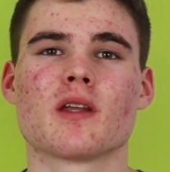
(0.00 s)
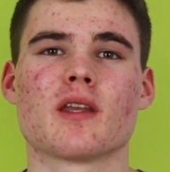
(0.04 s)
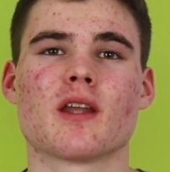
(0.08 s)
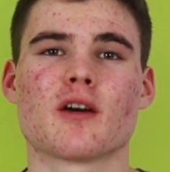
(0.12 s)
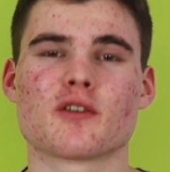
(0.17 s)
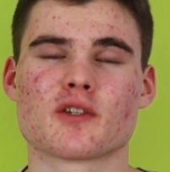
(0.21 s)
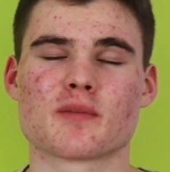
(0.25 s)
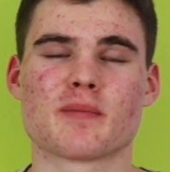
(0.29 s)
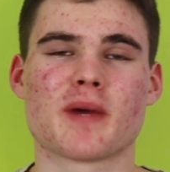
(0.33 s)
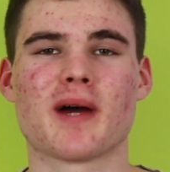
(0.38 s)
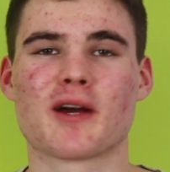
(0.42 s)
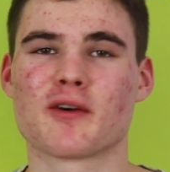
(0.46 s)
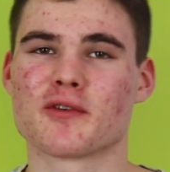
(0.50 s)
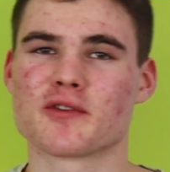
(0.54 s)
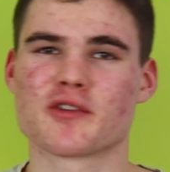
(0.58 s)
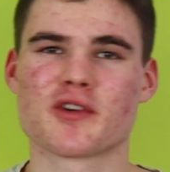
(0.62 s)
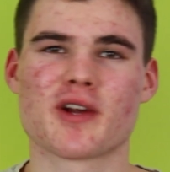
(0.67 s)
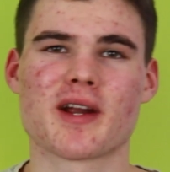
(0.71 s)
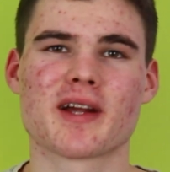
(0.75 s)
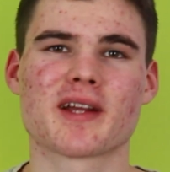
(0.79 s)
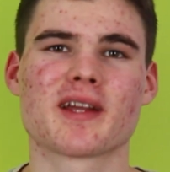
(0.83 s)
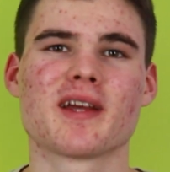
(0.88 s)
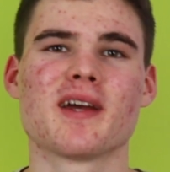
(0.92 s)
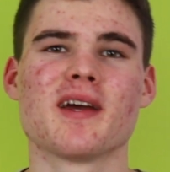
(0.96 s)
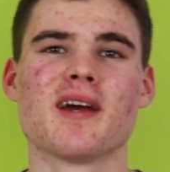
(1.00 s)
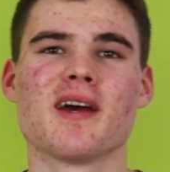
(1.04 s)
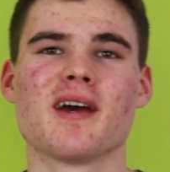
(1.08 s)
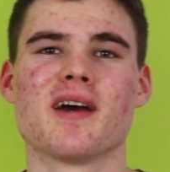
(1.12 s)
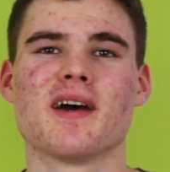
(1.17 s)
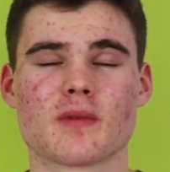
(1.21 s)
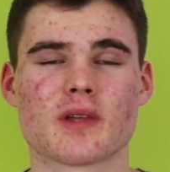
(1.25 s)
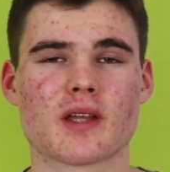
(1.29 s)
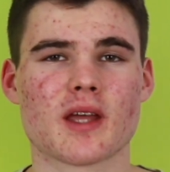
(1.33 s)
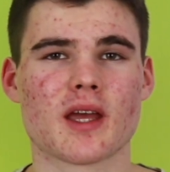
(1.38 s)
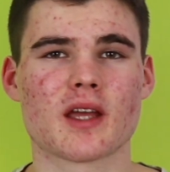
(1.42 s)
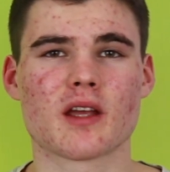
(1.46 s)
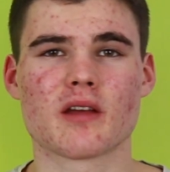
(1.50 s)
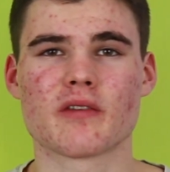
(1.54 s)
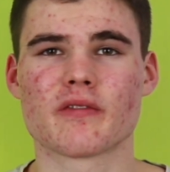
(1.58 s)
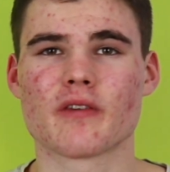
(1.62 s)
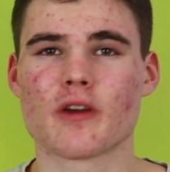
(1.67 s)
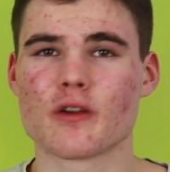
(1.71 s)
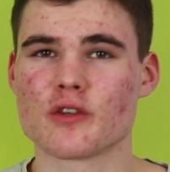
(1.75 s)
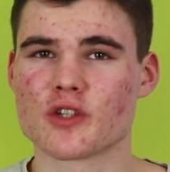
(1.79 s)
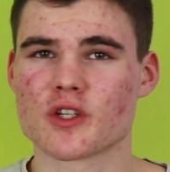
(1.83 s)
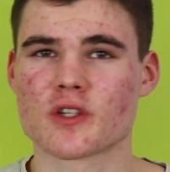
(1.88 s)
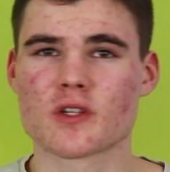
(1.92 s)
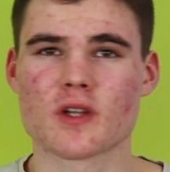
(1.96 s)
Now just back on track, getting a
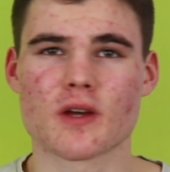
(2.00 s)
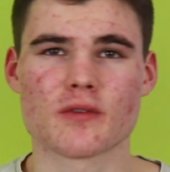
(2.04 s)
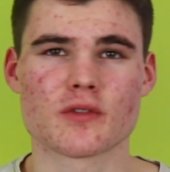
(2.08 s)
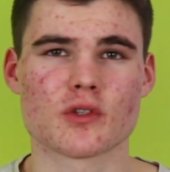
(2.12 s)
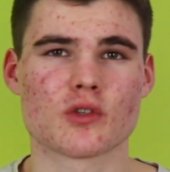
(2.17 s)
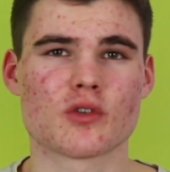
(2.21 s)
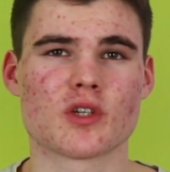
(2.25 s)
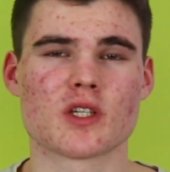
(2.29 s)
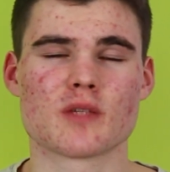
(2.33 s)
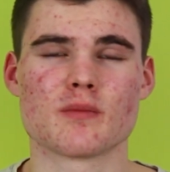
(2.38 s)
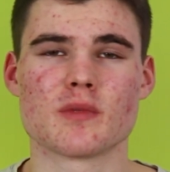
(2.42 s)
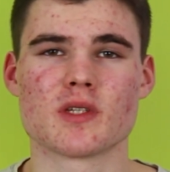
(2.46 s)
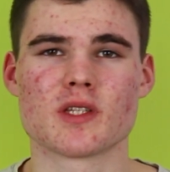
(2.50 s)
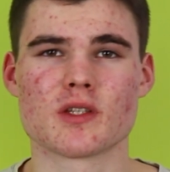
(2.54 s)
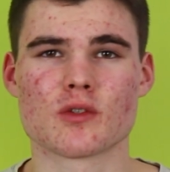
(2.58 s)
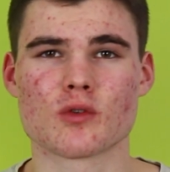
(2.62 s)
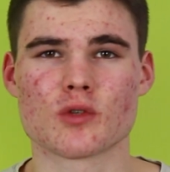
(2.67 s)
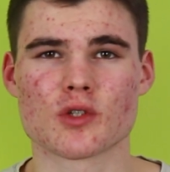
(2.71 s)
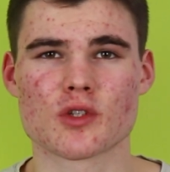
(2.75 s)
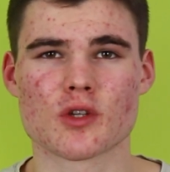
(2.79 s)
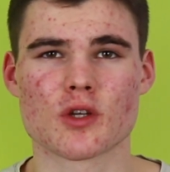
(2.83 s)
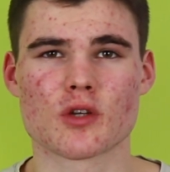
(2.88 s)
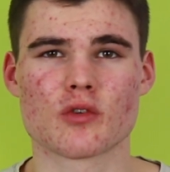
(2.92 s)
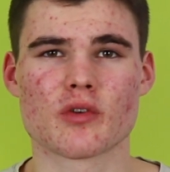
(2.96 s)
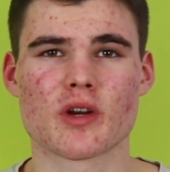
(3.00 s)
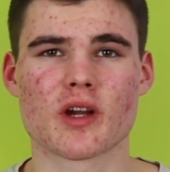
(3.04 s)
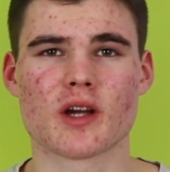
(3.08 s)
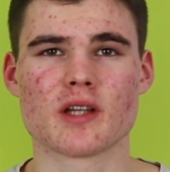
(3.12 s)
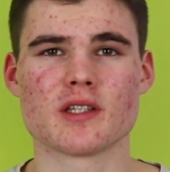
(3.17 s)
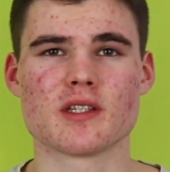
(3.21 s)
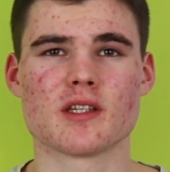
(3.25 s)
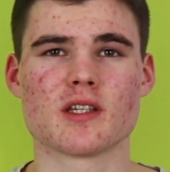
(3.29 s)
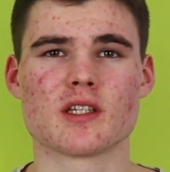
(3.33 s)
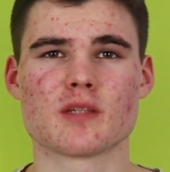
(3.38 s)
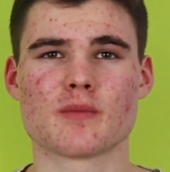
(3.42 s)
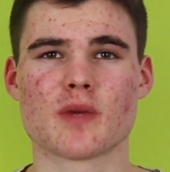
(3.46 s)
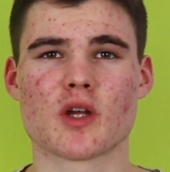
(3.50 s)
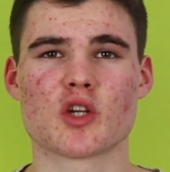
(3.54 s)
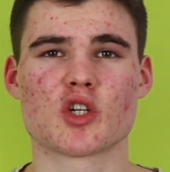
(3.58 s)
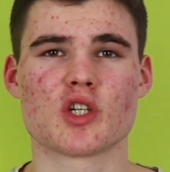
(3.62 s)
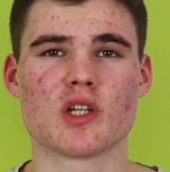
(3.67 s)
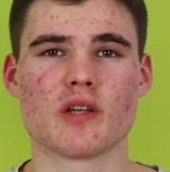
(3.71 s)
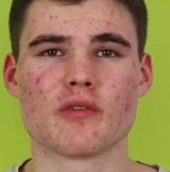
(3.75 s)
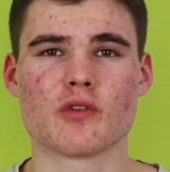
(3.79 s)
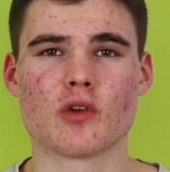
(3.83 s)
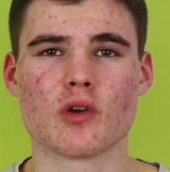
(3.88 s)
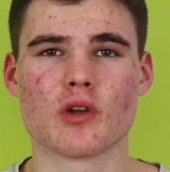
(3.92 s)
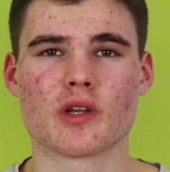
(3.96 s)
phone just after Christmas is also a great idea,
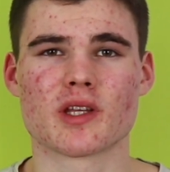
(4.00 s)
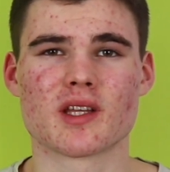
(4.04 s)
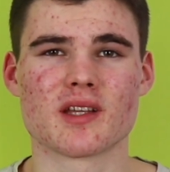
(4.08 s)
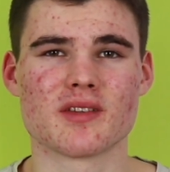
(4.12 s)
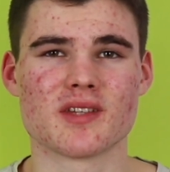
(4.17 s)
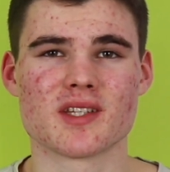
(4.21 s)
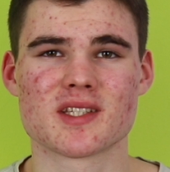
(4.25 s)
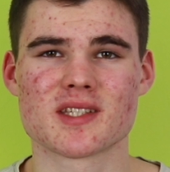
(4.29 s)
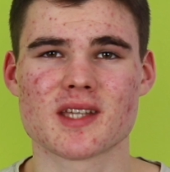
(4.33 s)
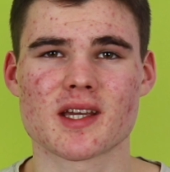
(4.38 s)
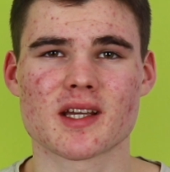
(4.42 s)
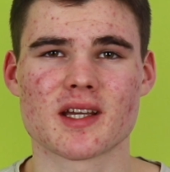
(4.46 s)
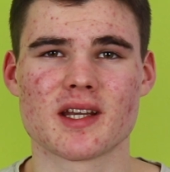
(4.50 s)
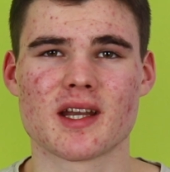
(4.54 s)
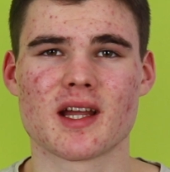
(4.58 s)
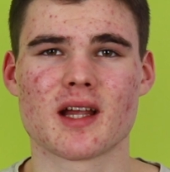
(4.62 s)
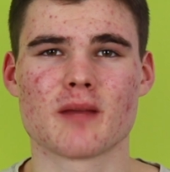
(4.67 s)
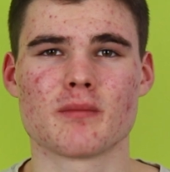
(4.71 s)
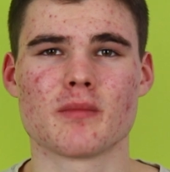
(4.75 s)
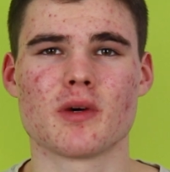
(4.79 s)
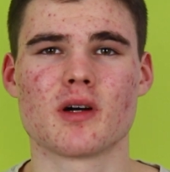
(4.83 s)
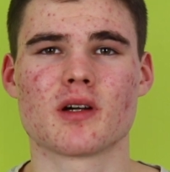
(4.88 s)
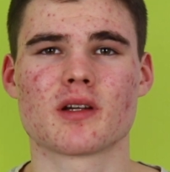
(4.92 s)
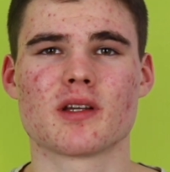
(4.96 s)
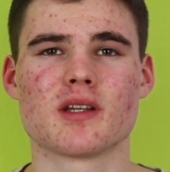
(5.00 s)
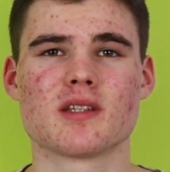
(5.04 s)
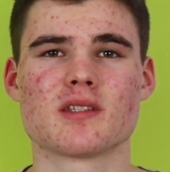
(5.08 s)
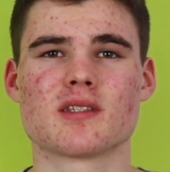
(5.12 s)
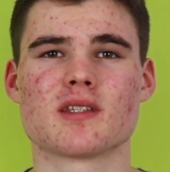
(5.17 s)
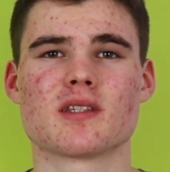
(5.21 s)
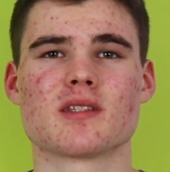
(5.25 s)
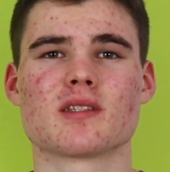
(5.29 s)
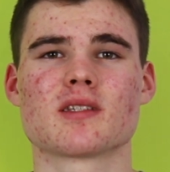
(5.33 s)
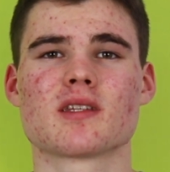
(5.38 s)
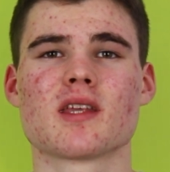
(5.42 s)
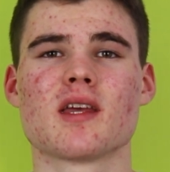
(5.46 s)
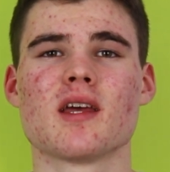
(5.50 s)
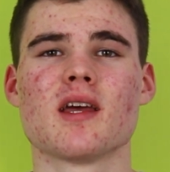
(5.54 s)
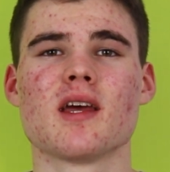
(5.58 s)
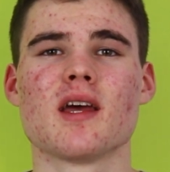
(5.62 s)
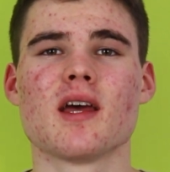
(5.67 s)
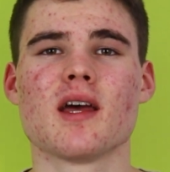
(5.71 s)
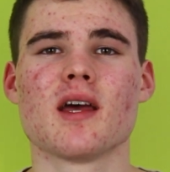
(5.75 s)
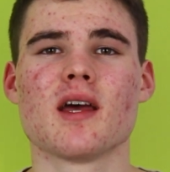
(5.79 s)
especially if you're looking in the second-hand market, since